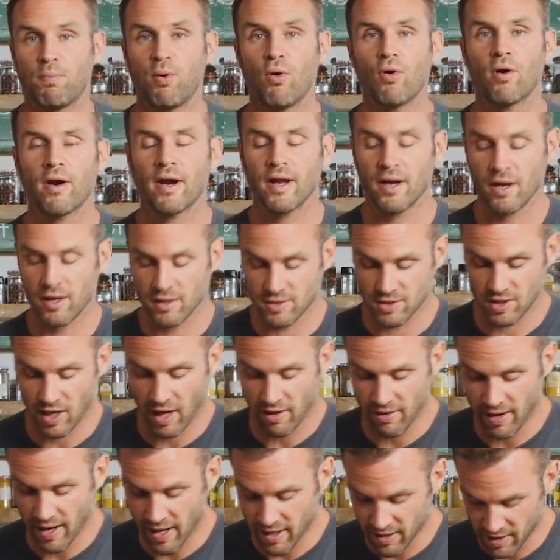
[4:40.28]
pour out our
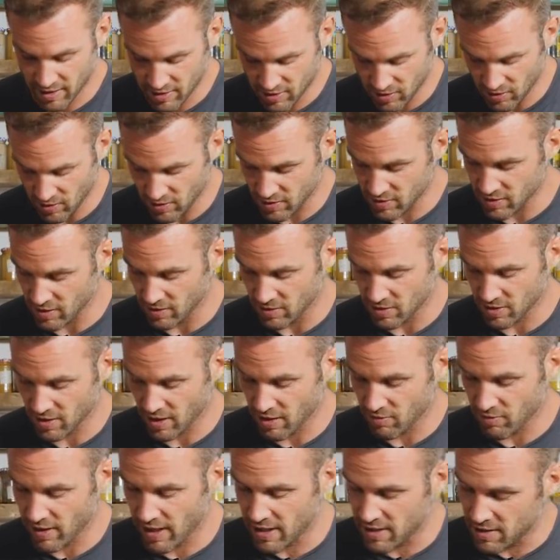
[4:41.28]
teriyaki sauce so it's
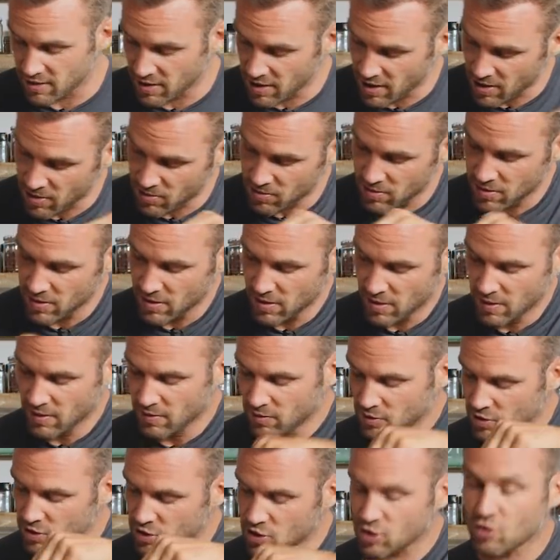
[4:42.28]
kind of ready to go.
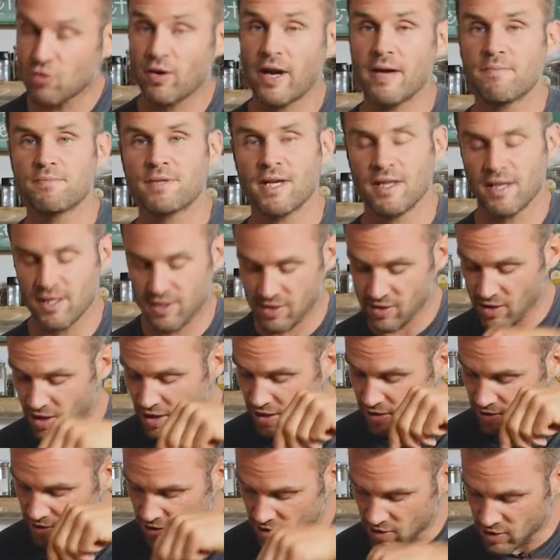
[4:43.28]
Just scraped in the
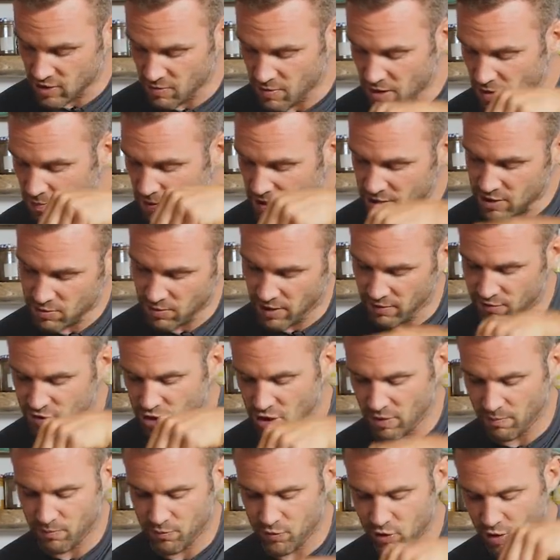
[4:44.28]
sides because some of the bits will have
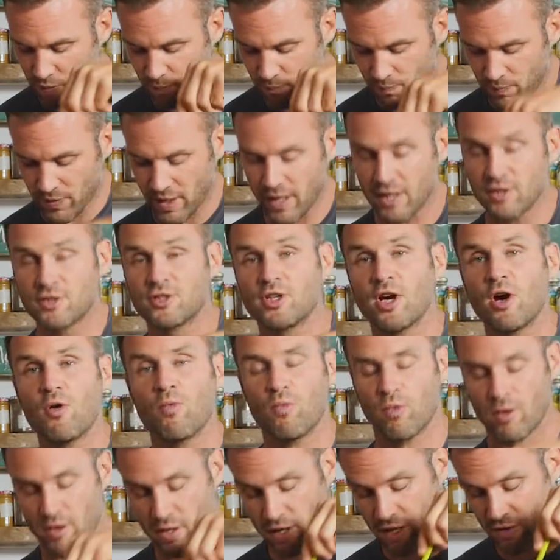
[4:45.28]
jumped up. And
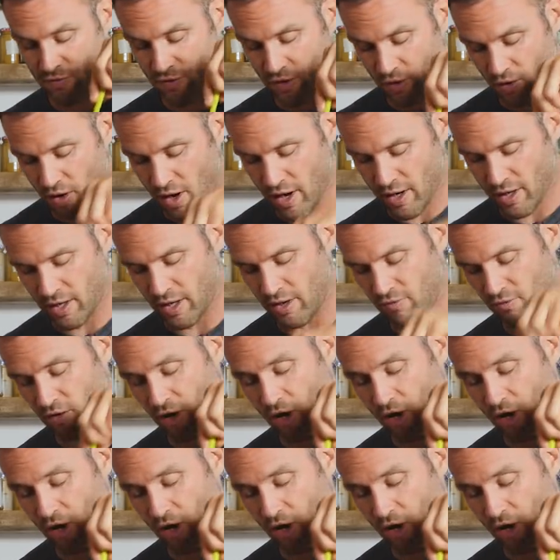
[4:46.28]
don't worry if there are kind of